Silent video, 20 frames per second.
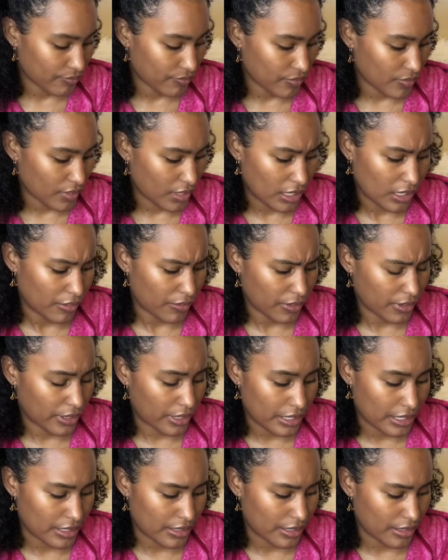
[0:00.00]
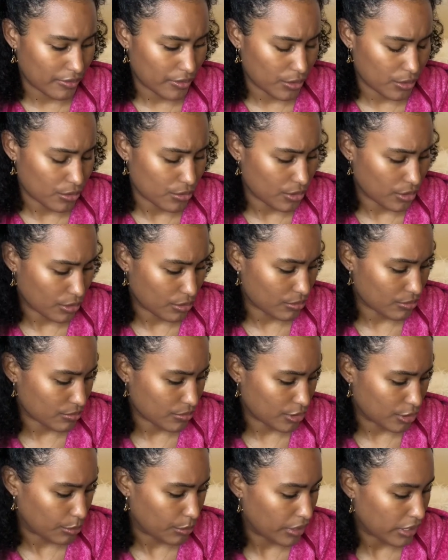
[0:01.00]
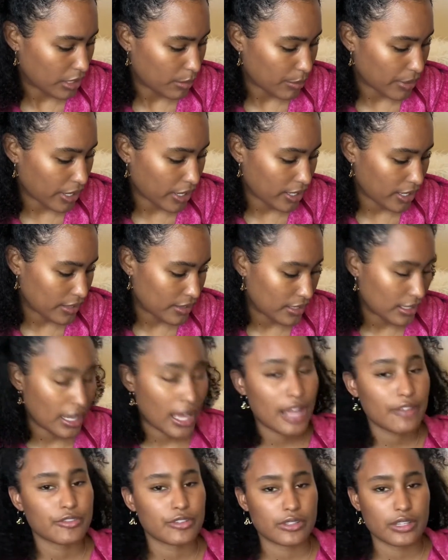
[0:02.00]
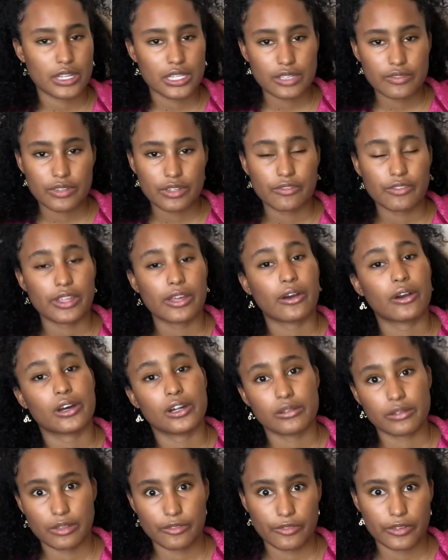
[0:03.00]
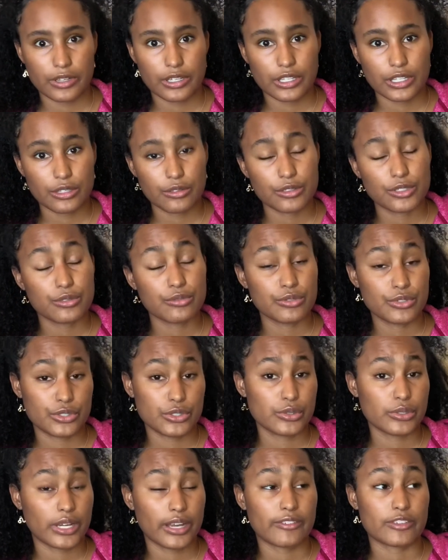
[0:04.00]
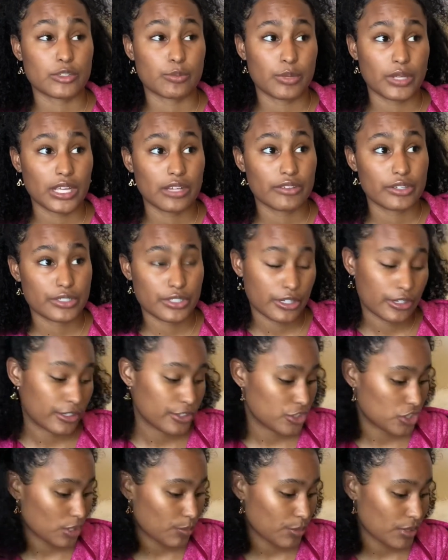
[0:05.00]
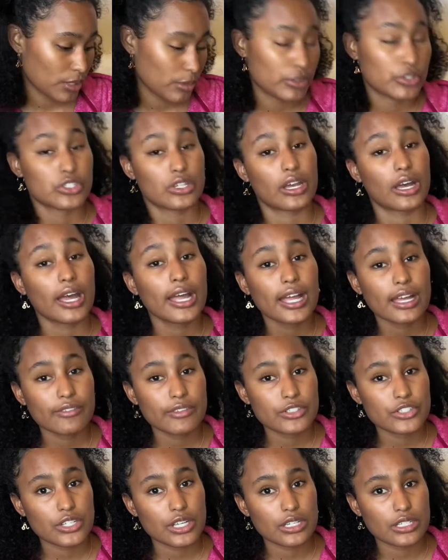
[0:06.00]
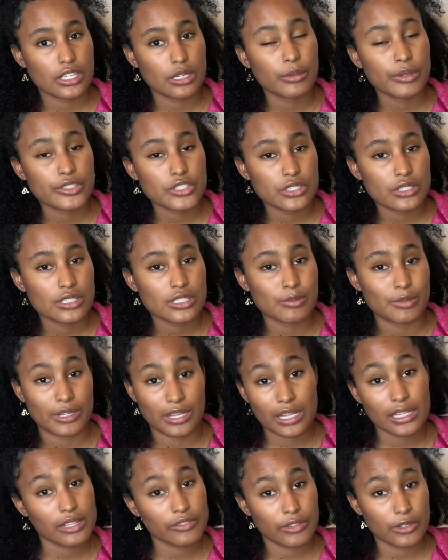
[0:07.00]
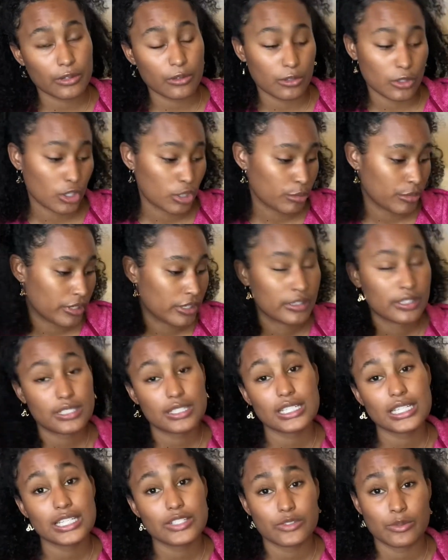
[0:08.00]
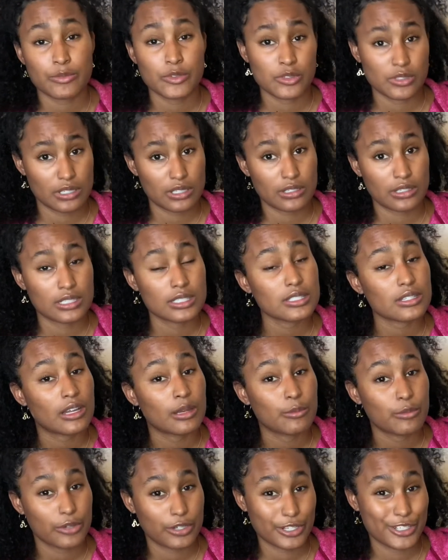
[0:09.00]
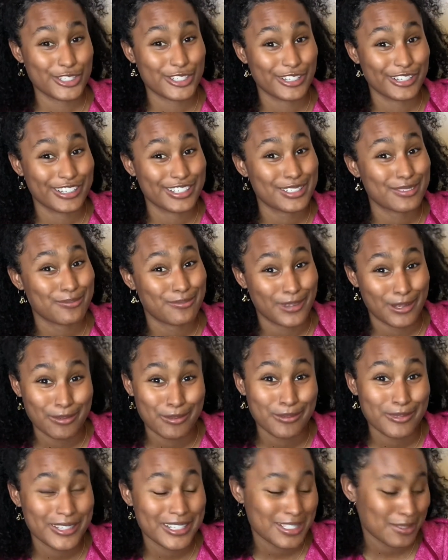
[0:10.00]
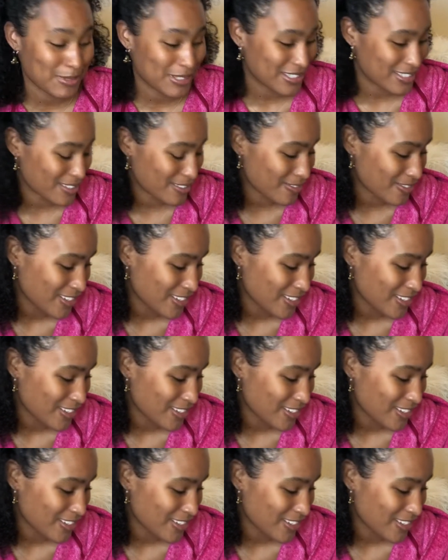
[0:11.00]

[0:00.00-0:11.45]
and if they're gonna give you your money back. And then after that, even if they are refunding you, you do have to pay return shipping, which I haven't checked how much it is, but I live in Oklahoma and this thing is from New Zealand, so I'm pretty sure it's probably expensive.